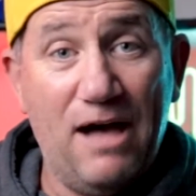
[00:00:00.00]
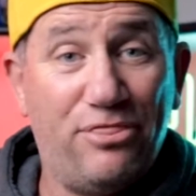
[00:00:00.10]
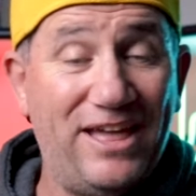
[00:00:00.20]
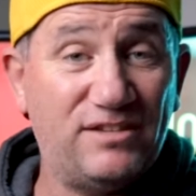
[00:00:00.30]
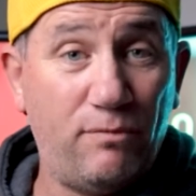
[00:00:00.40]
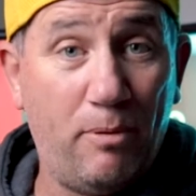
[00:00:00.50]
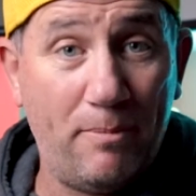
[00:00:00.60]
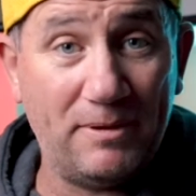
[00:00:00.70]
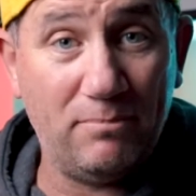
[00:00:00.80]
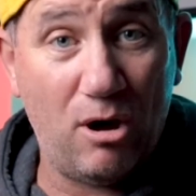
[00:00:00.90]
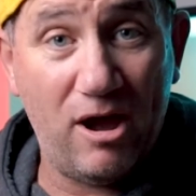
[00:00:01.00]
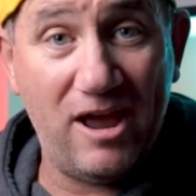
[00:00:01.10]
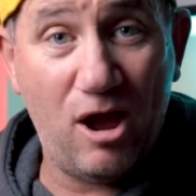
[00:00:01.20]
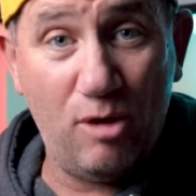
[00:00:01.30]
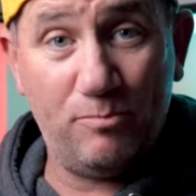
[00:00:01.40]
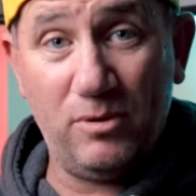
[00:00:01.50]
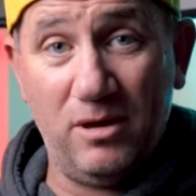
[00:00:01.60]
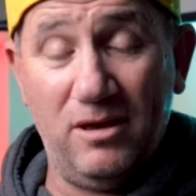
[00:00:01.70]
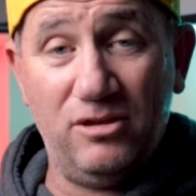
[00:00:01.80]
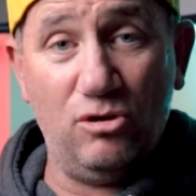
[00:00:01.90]
Thanks for popping by. Hope
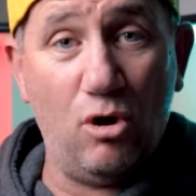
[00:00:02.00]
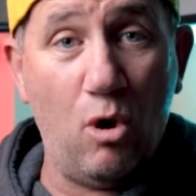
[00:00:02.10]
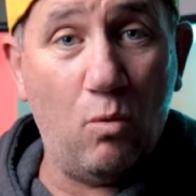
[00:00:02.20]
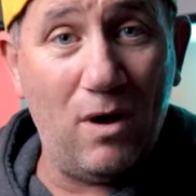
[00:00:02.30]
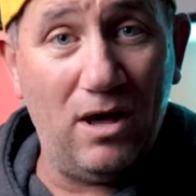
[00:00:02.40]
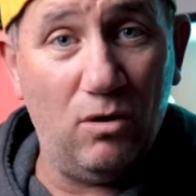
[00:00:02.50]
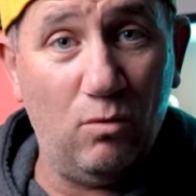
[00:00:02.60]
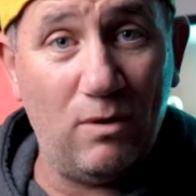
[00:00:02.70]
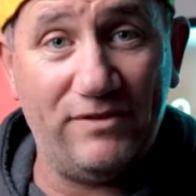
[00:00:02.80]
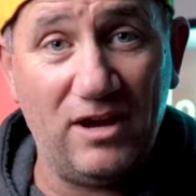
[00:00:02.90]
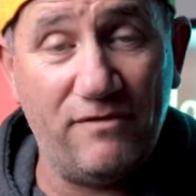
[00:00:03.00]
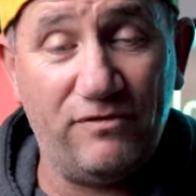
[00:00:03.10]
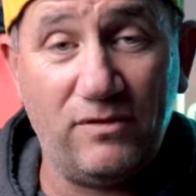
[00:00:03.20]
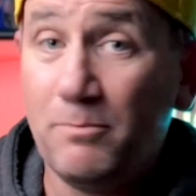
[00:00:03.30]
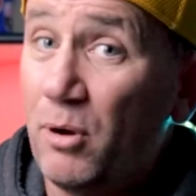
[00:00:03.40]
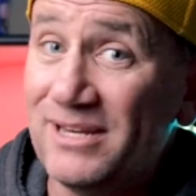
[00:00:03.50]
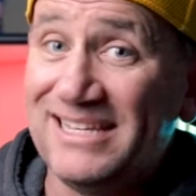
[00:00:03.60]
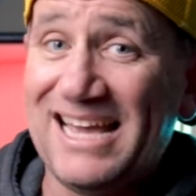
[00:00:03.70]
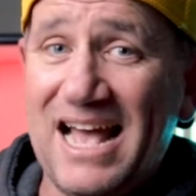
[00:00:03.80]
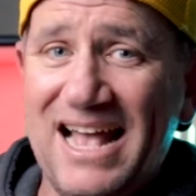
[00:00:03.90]
you're all well, whether you're over from the
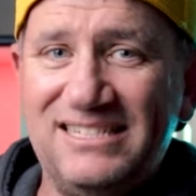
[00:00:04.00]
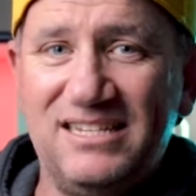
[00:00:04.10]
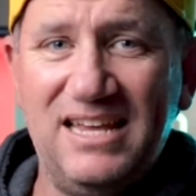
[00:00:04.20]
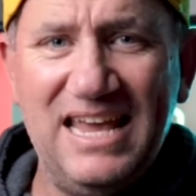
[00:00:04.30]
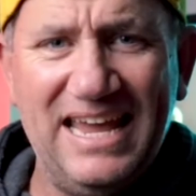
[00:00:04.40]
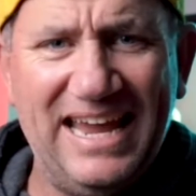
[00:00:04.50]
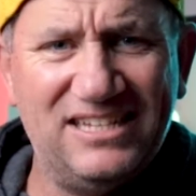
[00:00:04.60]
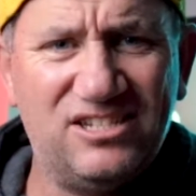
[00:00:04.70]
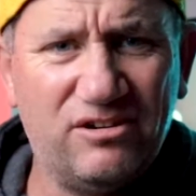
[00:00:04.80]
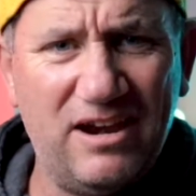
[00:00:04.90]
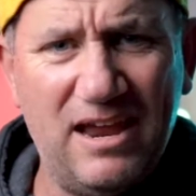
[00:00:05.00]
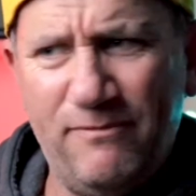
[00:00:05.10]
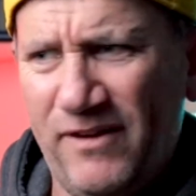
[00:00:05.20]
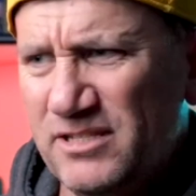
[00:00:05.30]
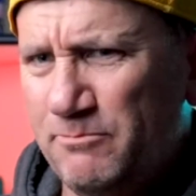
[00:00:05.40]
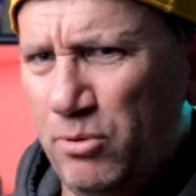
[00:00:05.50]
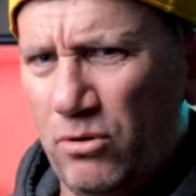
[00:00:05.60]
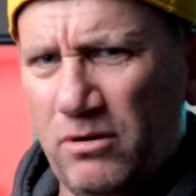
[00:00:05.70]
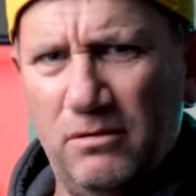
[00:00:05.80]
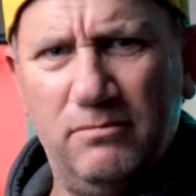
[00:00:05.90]
podcast, Instagram, Facebook,
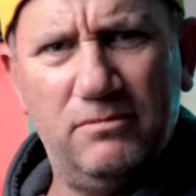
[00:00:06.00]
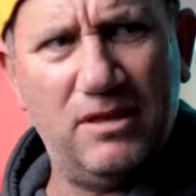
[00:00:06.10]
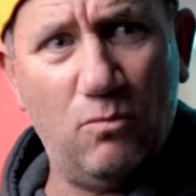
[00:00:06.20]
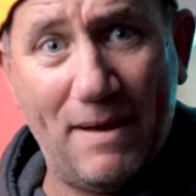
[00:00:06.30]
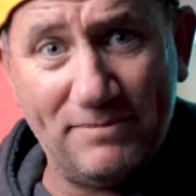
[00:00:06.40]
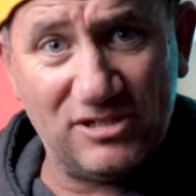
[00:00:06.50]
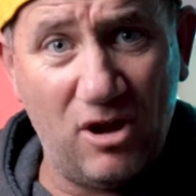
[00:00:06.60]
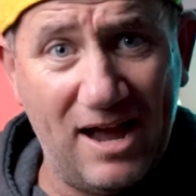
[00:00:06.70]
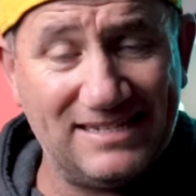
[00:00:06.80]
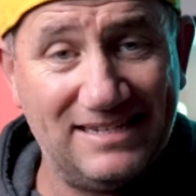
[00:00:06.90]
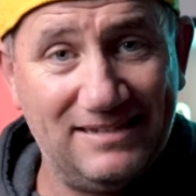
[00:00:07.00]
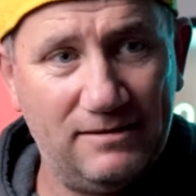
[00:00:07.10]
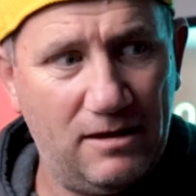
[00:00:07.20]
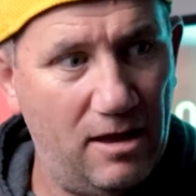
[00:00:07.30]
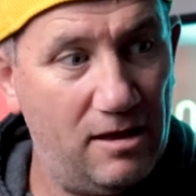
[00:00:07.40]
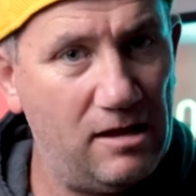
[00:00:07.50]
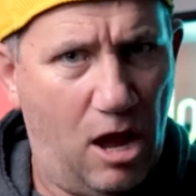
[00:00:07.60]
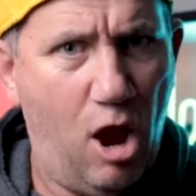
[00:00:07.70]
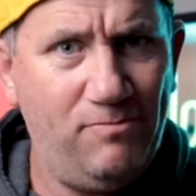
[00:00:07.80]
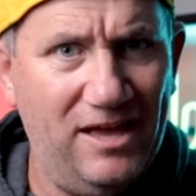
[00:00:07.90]
the website.
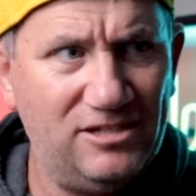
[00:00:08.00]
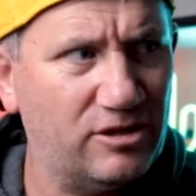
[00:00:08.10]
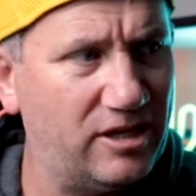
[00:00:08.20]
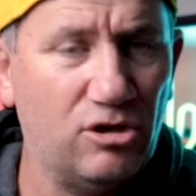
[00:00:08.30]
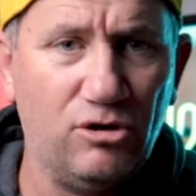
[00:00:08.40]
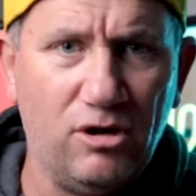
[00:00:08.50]
Hope that's looking good.